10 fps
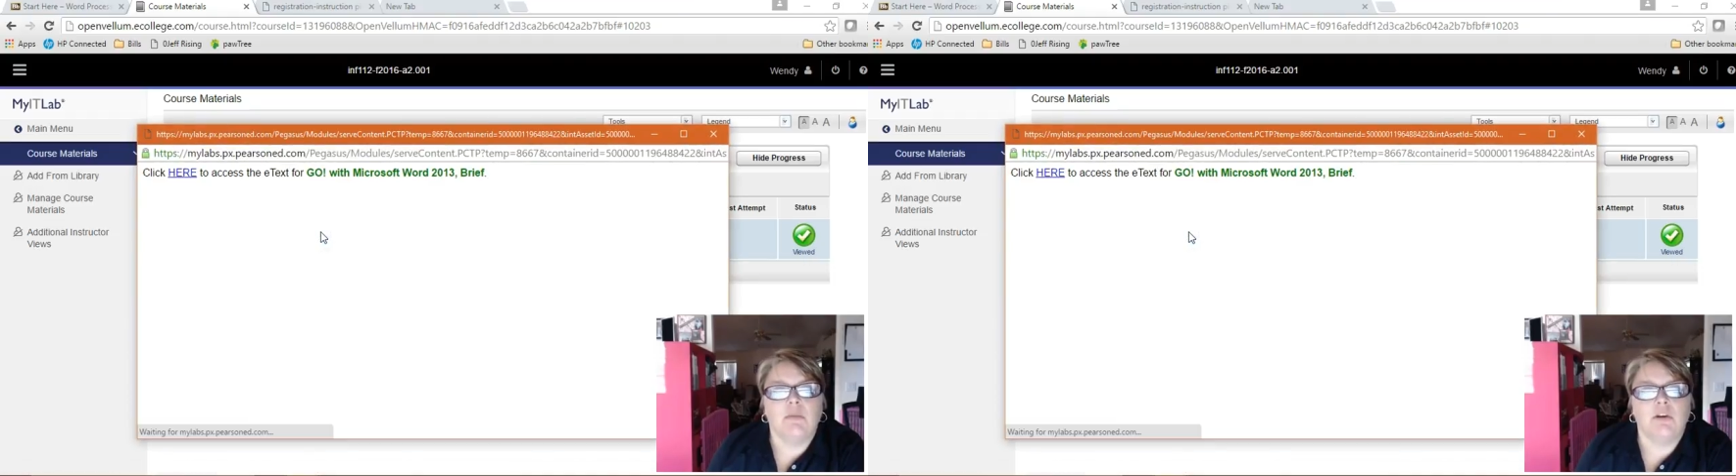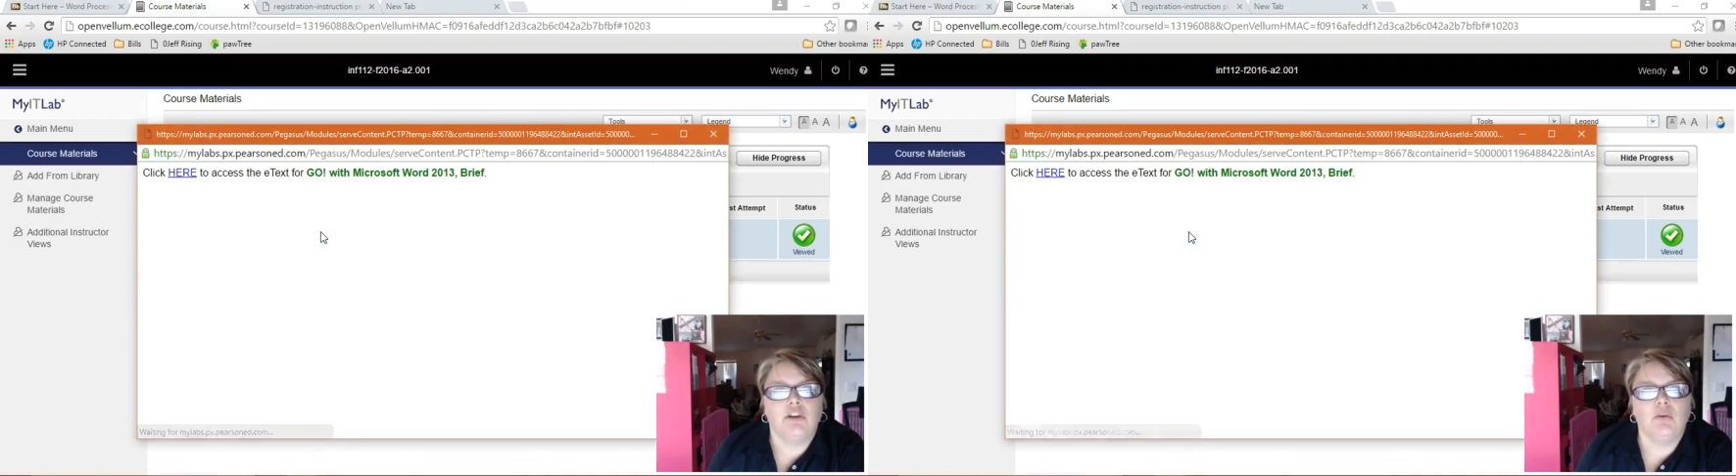
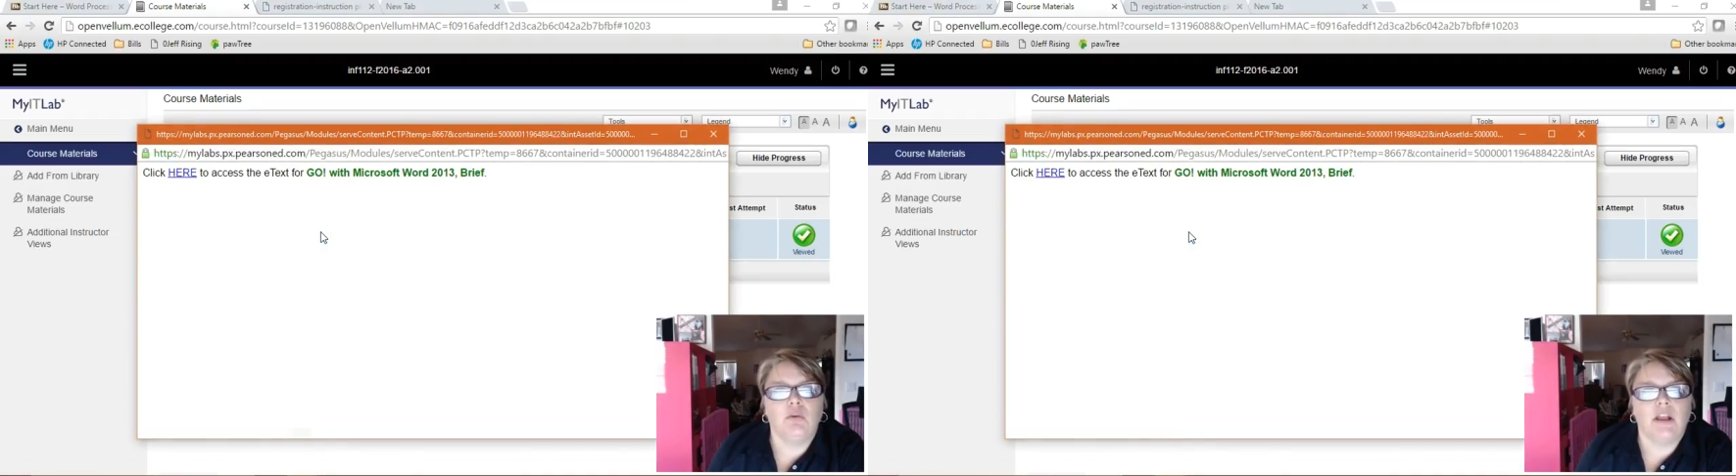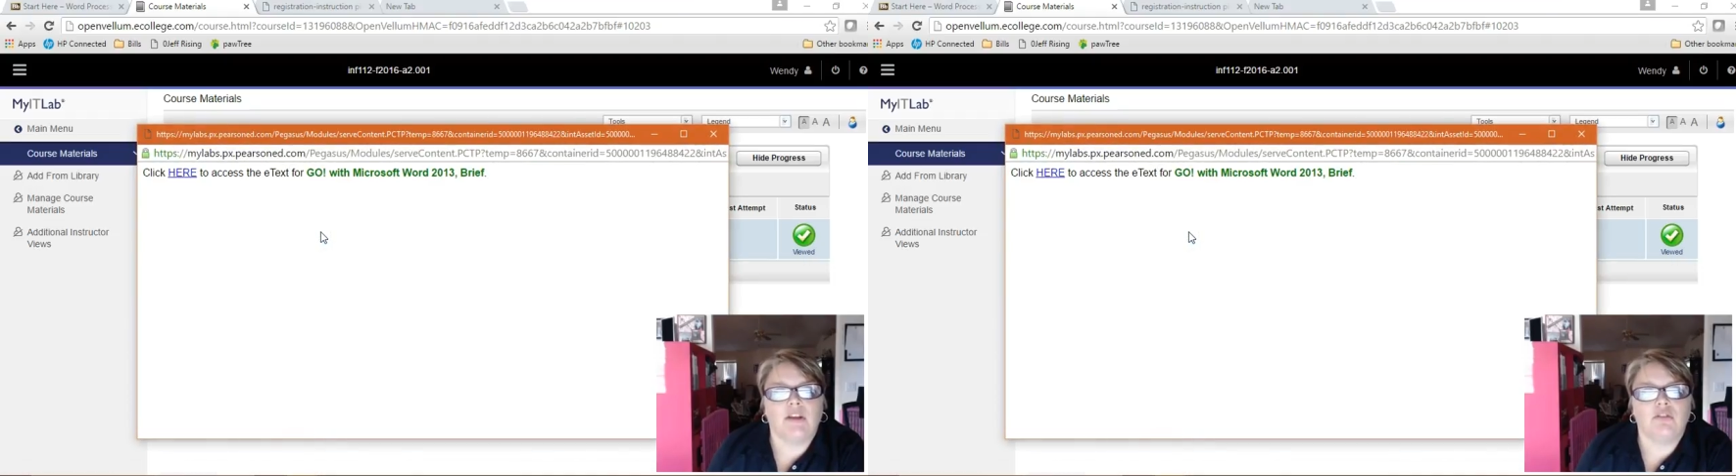but you
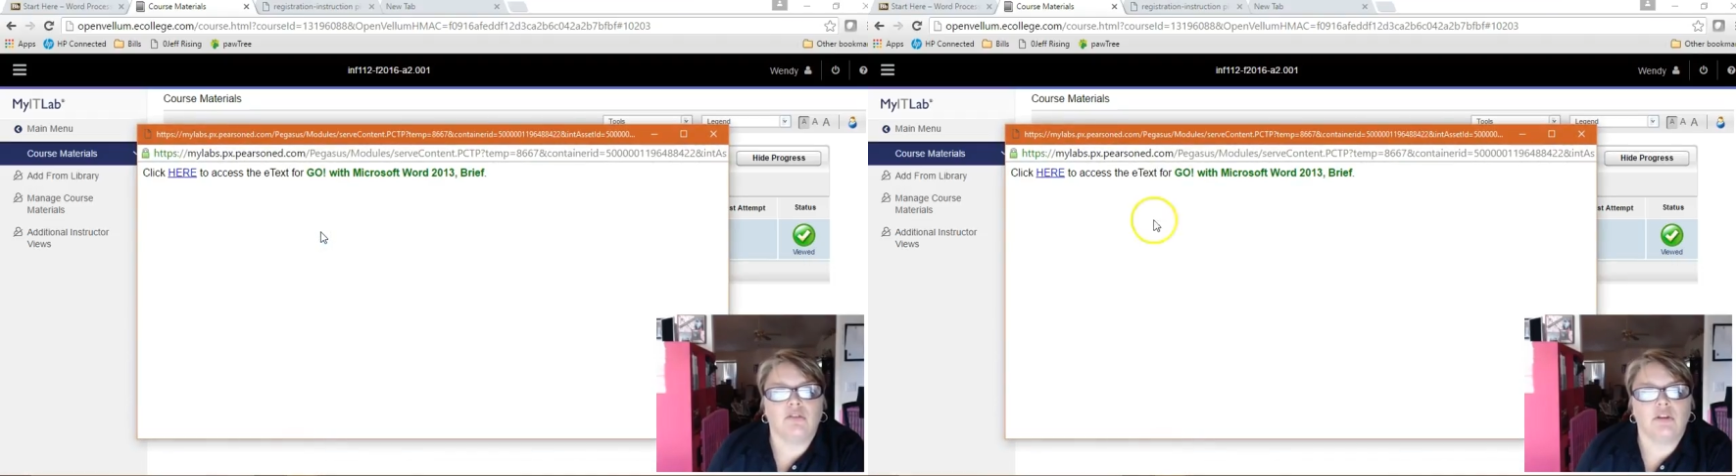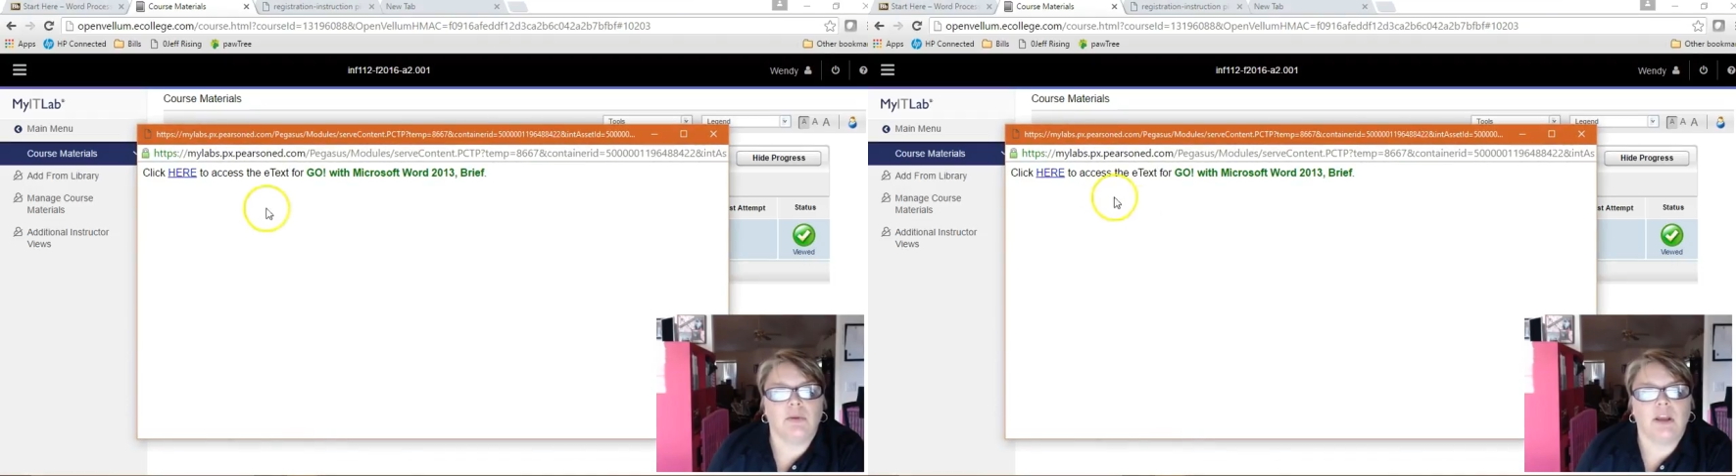will
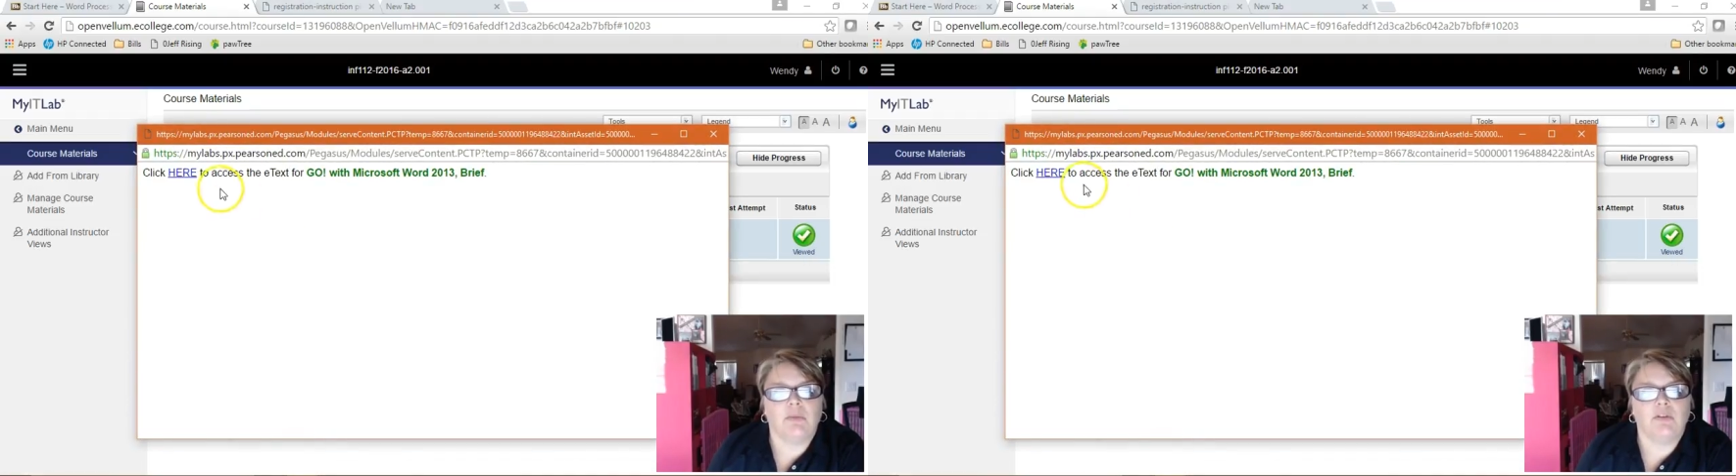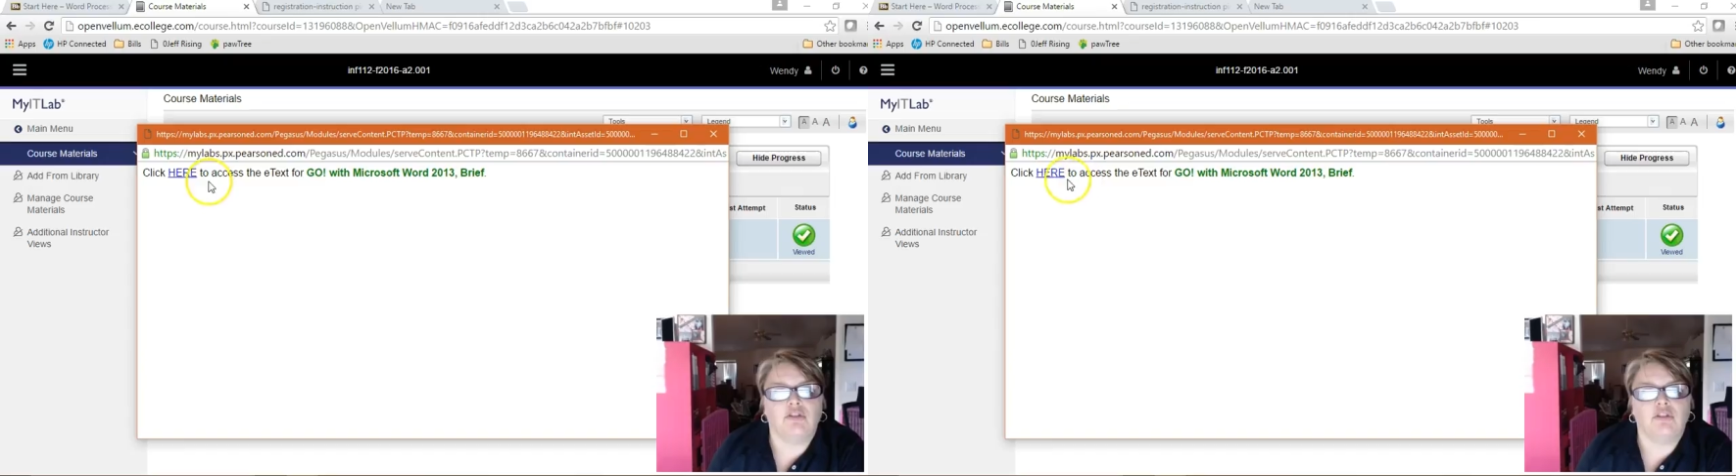actually be
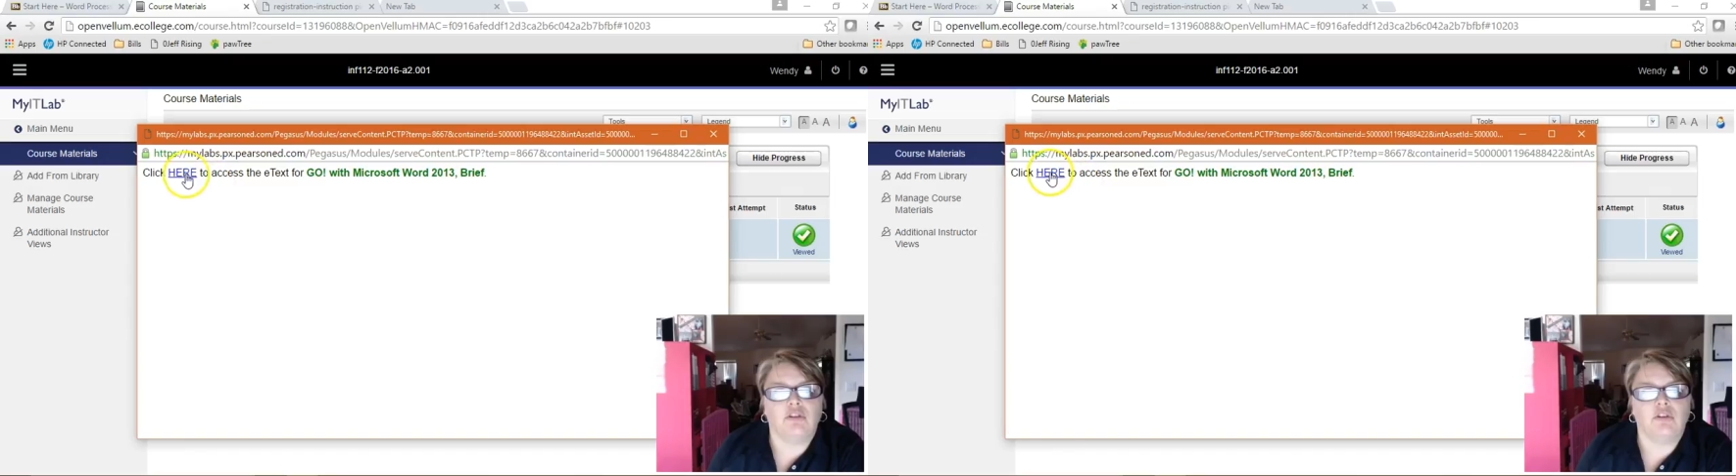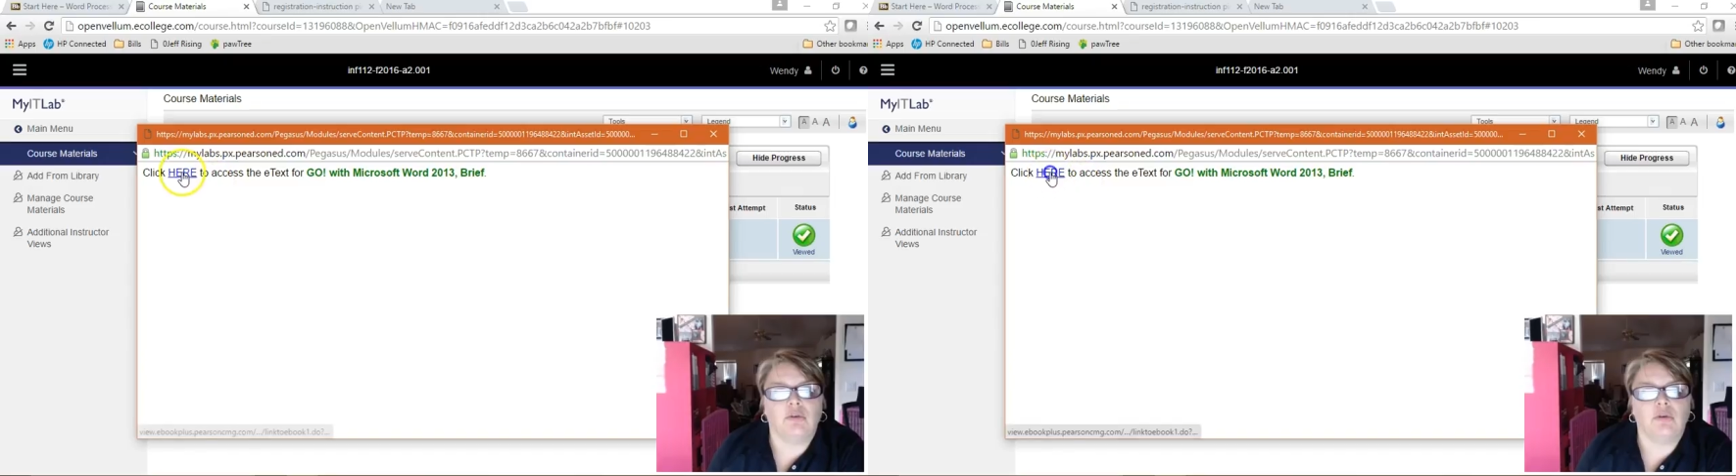able
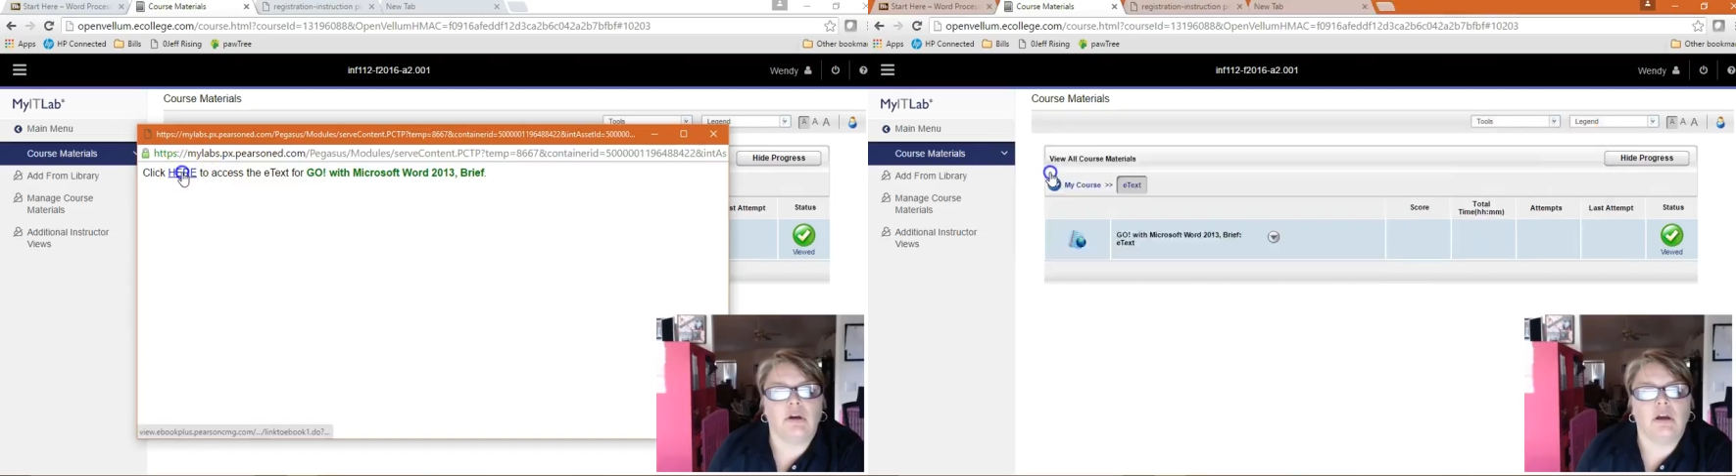to